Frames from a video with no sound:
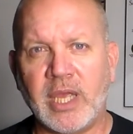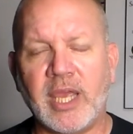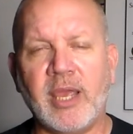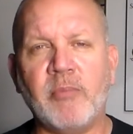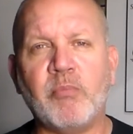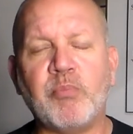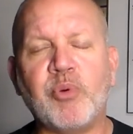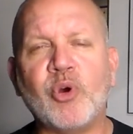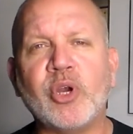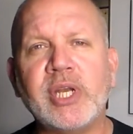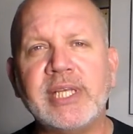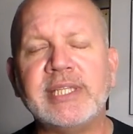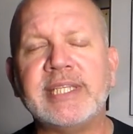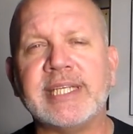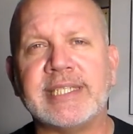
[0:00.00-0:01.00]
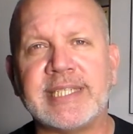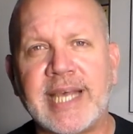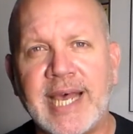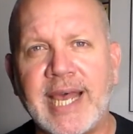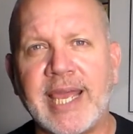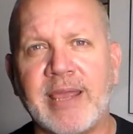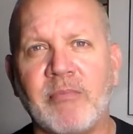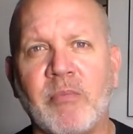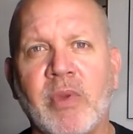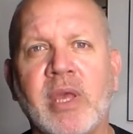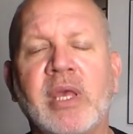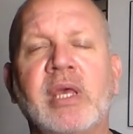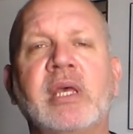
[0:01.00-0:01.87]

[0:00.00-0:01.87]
and put in the time